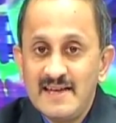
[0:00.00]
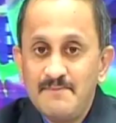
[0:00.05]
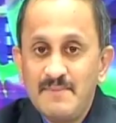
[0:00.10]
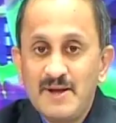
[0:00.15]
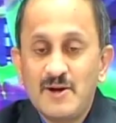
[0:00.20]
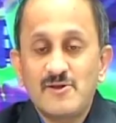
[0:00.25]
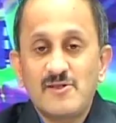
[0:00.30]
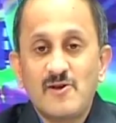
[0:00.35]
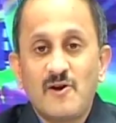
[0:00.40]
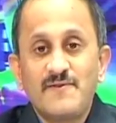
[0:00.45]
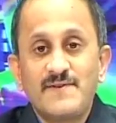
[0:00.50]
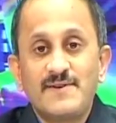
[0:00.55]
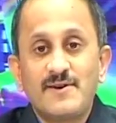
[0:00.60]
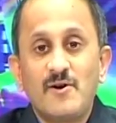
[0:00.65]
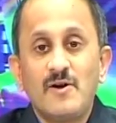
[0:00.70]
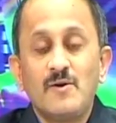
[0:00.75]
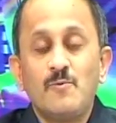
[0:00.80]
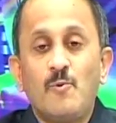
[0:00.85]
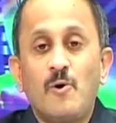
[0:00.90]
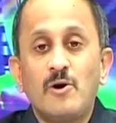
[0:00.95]
because after
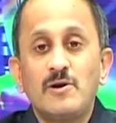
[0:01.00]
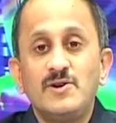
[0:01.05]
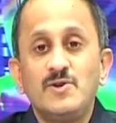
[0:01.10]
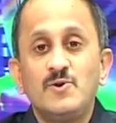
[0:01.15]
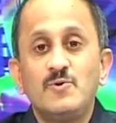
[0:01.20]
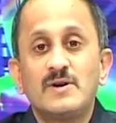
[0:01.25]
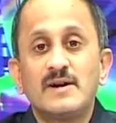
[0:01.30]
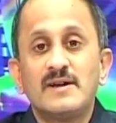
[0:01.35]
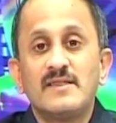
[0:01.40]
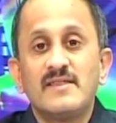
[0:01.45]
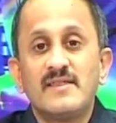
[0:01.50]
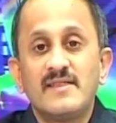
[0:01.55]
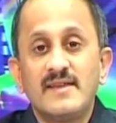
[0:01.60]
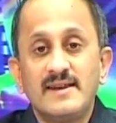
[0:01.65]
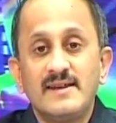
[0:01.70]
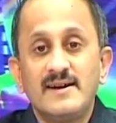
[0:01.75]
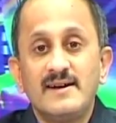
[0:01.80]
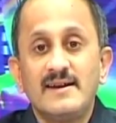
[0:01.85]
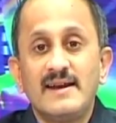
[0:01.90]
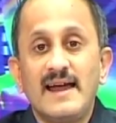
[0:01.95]
all what you
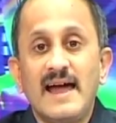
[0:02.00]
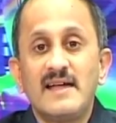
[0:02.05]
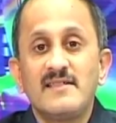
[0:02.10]
consider